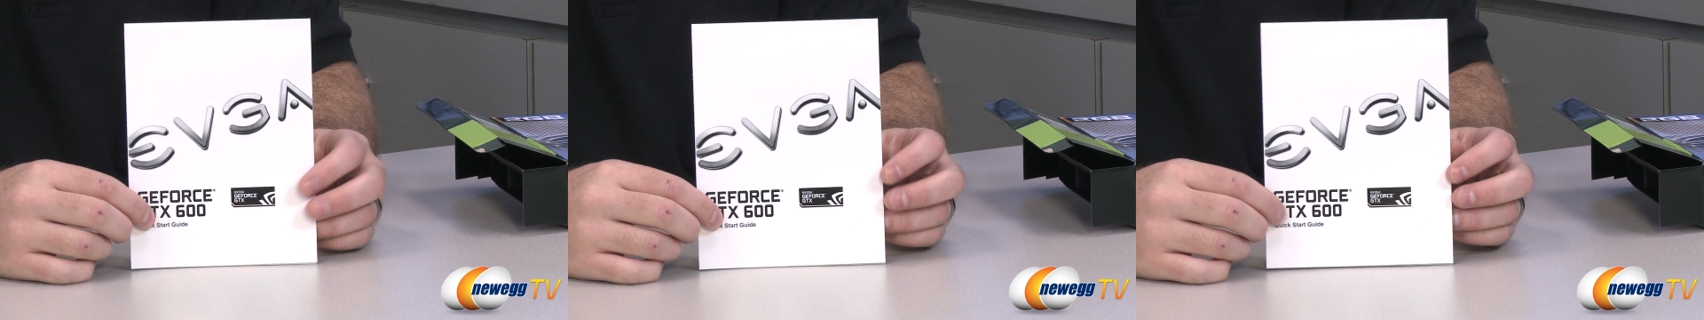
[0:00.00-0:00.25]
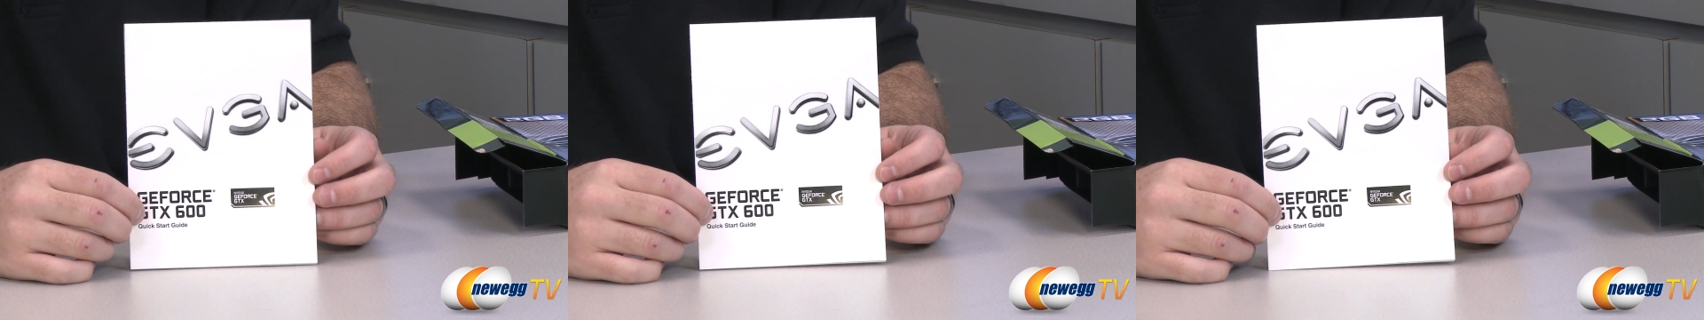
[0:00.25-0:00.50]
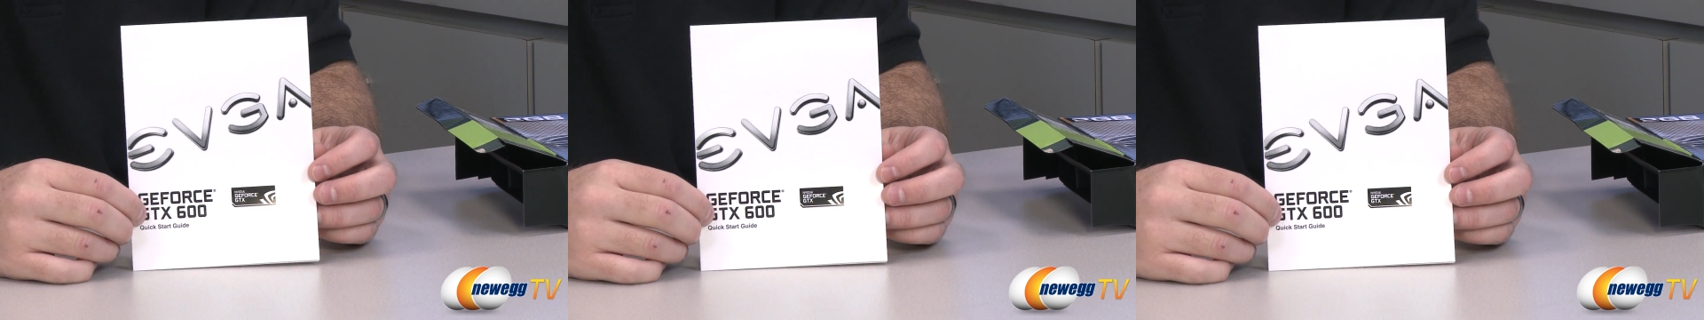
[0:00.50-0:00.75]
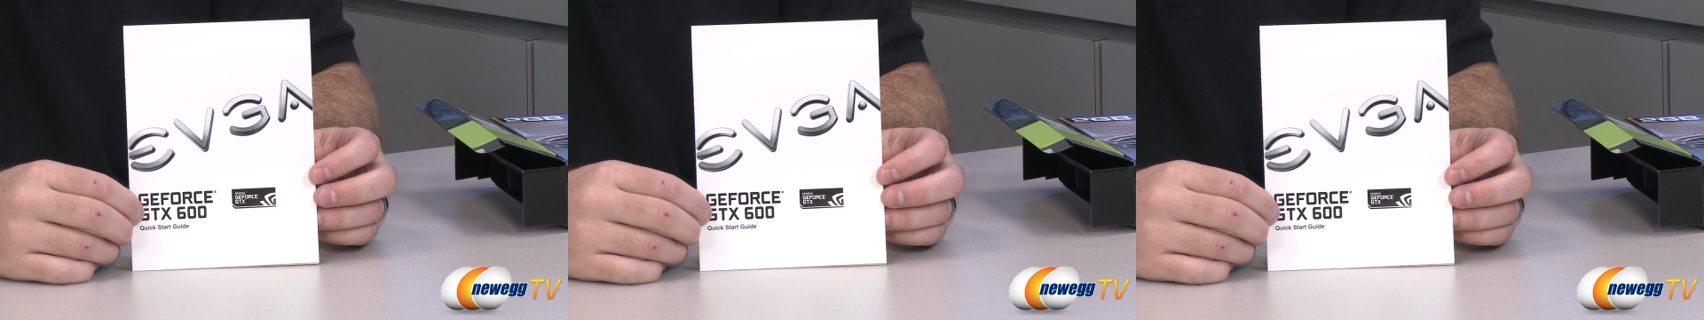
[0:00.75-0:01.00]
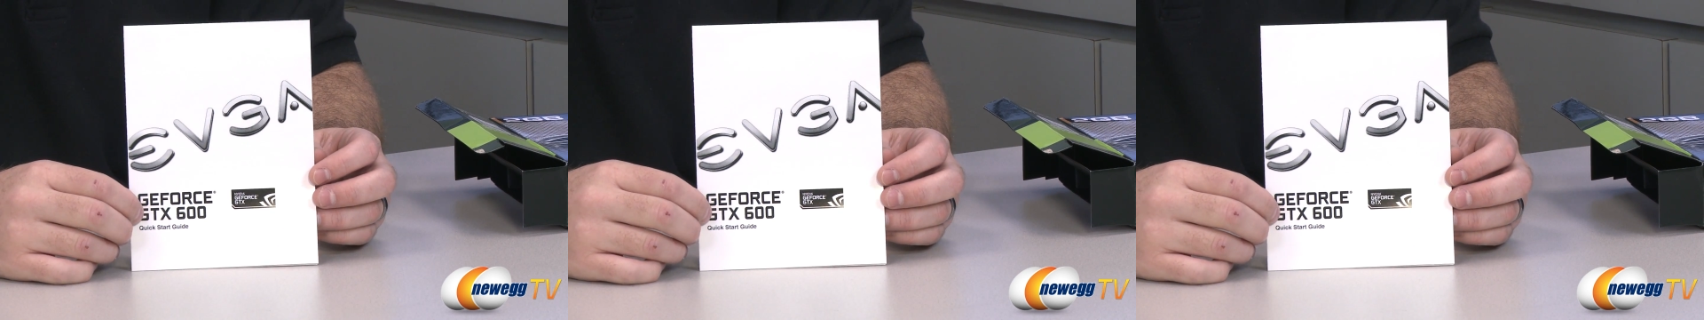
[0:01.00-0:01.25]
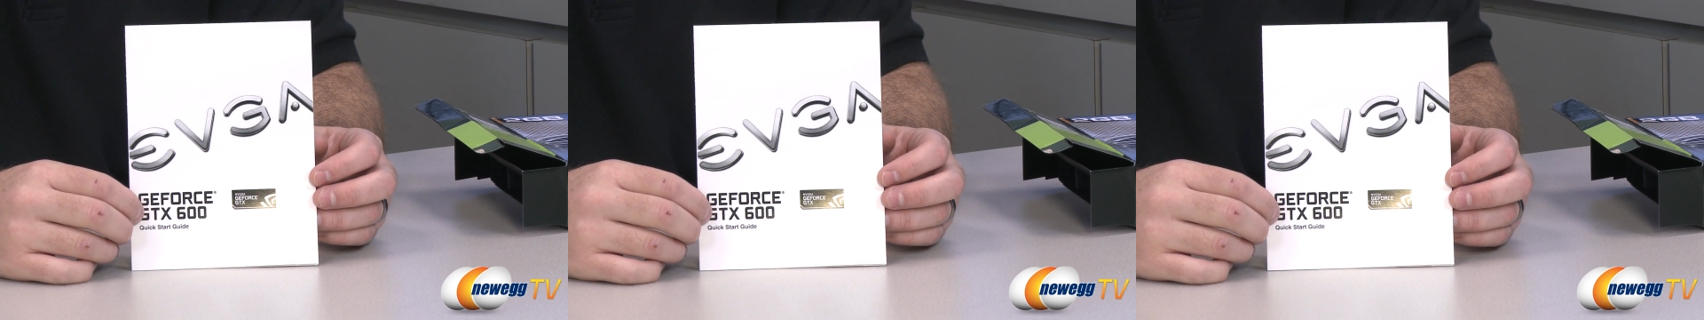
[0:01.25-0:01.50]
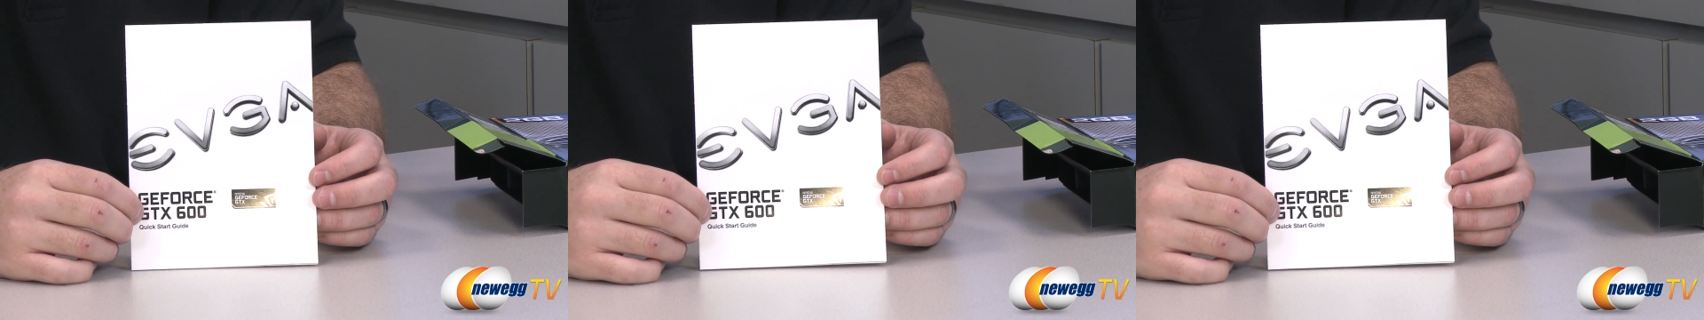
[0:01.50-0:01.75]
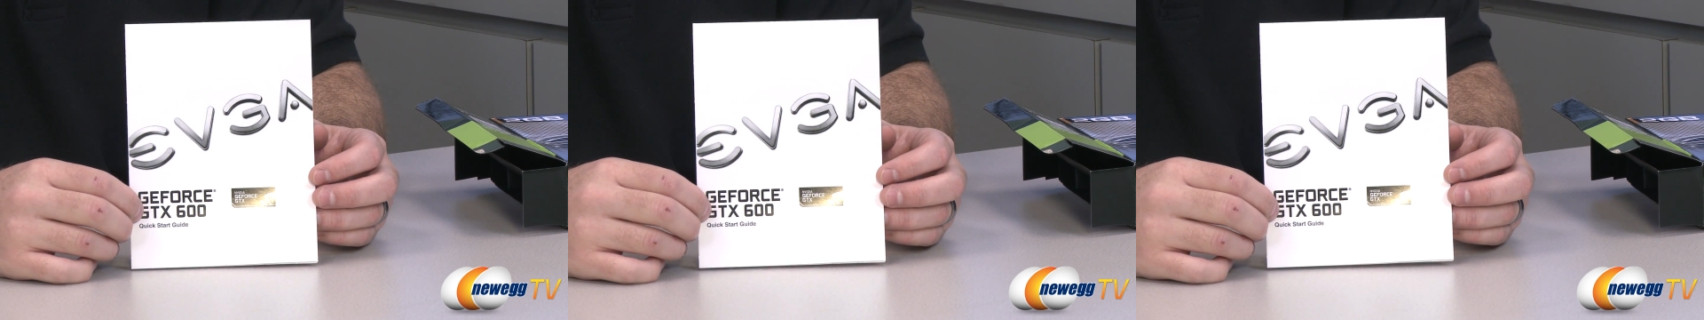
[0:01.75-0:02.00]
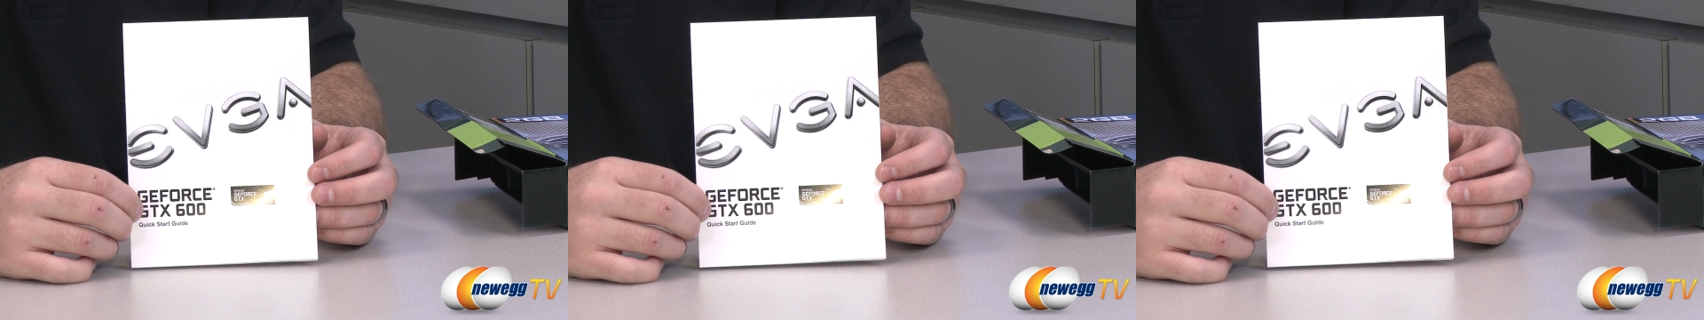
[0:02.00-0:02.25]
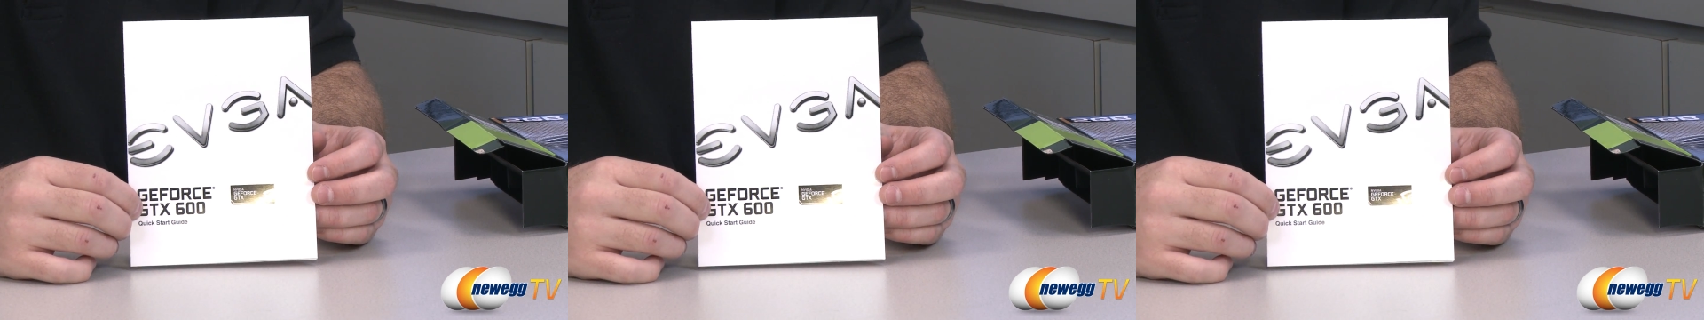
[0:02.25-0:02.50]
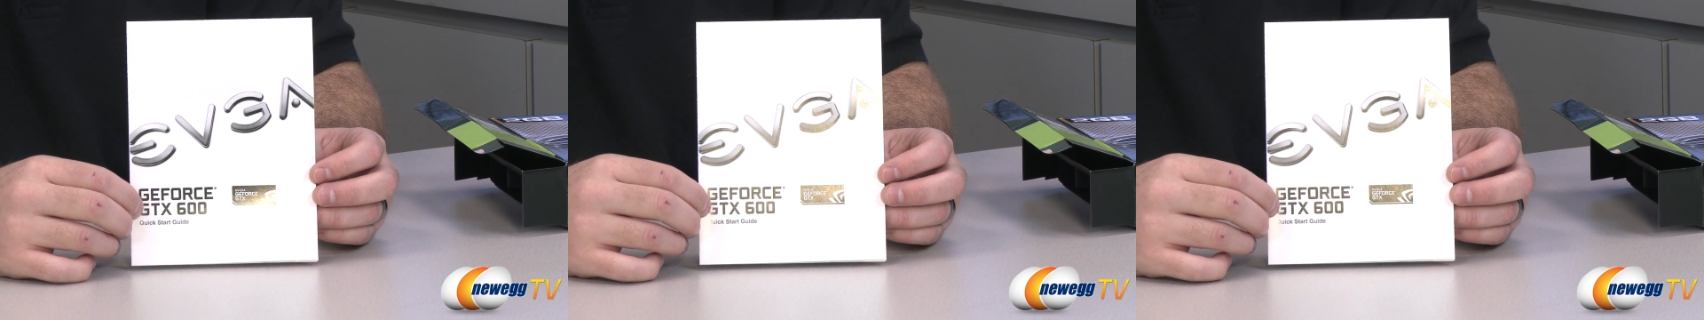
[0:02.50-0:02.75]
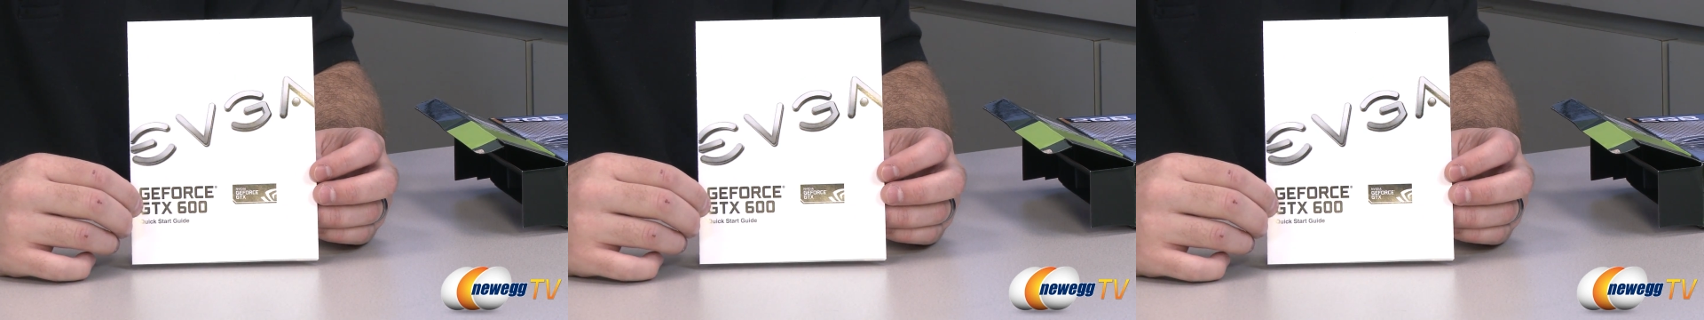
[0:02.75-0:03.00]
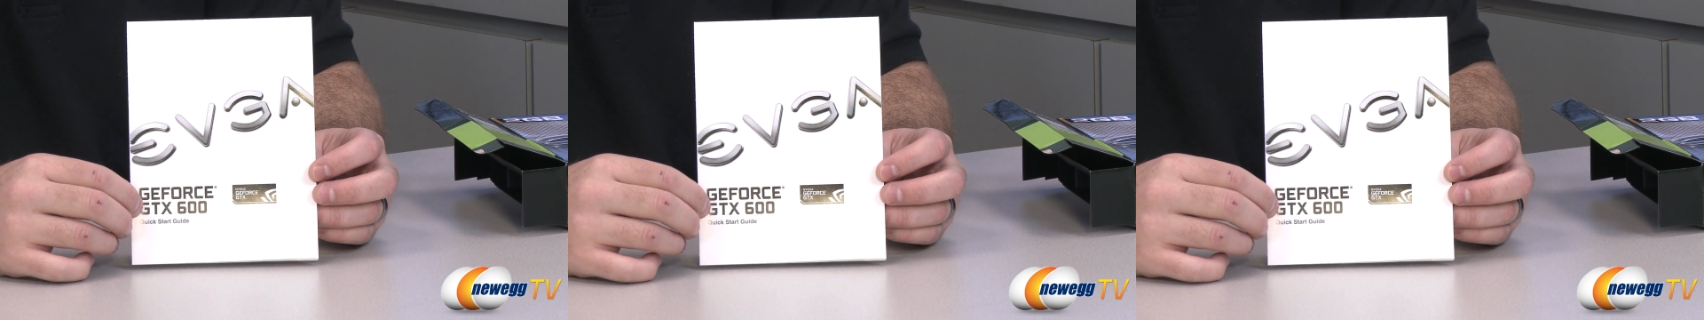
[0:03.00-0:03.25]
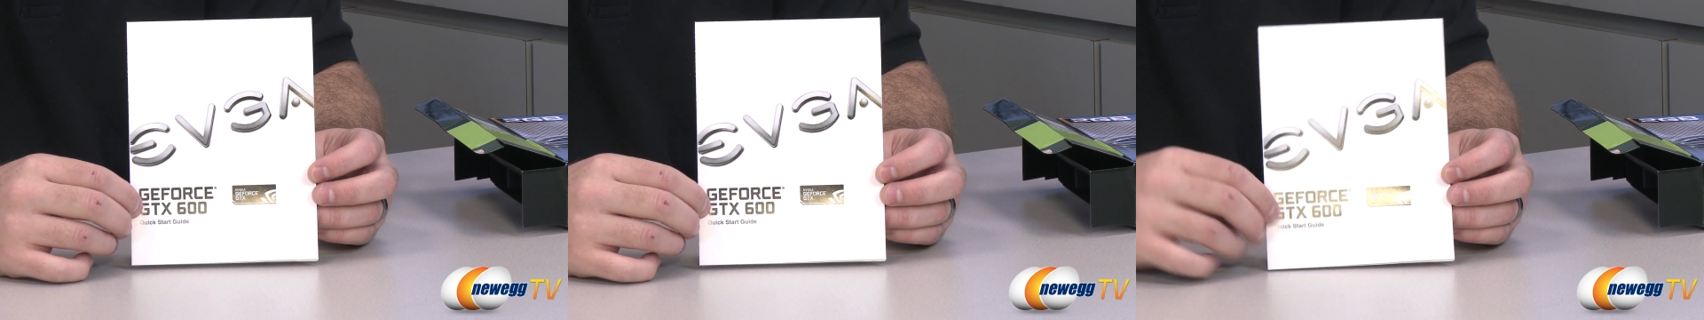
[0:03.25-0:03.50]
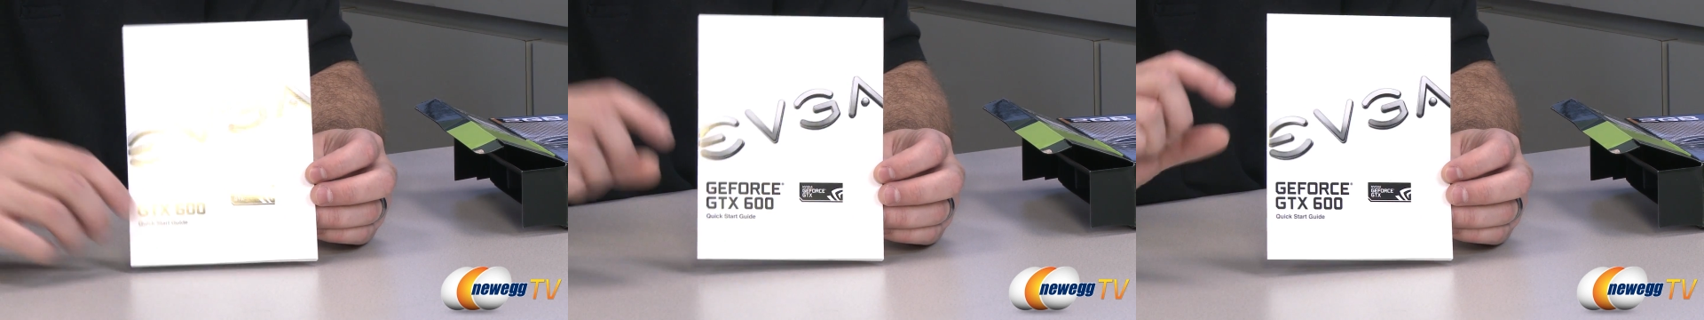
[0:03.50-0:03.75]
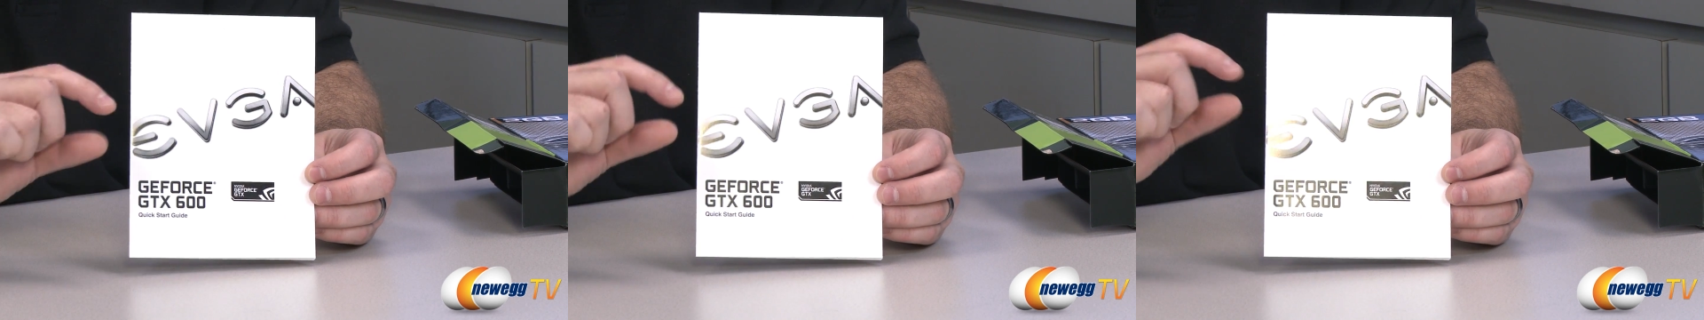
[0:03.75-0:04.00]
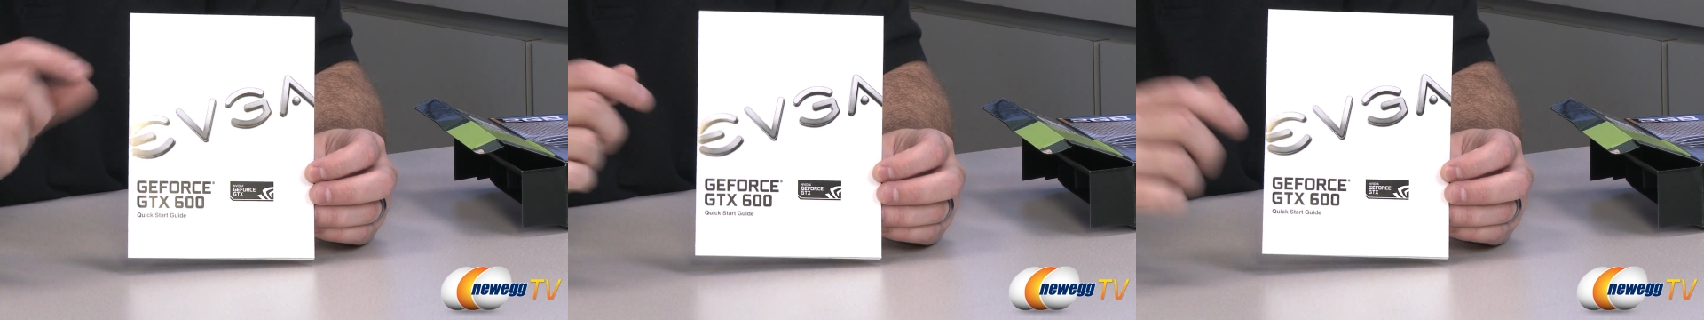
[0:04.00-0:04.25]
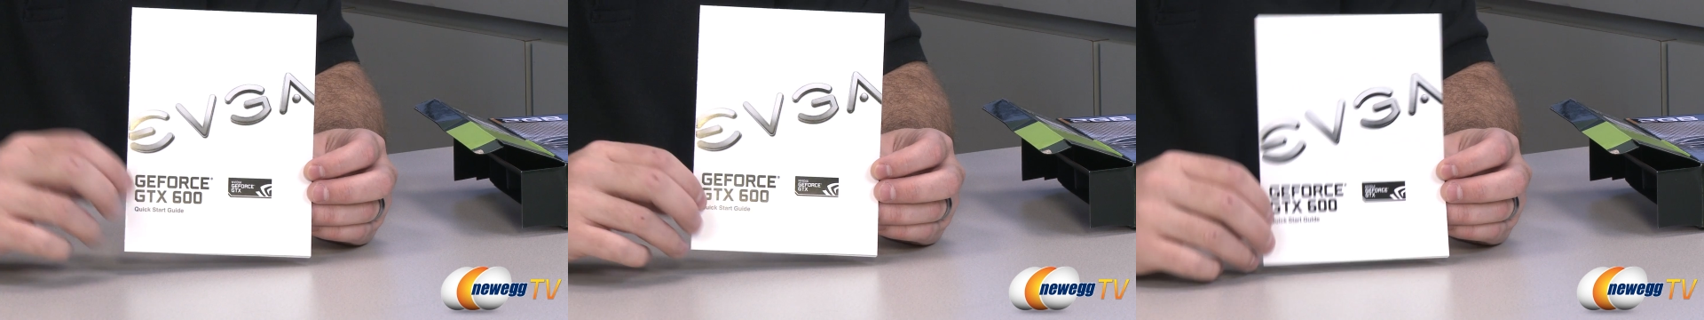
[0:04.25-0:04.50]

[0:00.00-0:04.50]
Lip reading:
(no speaker visible)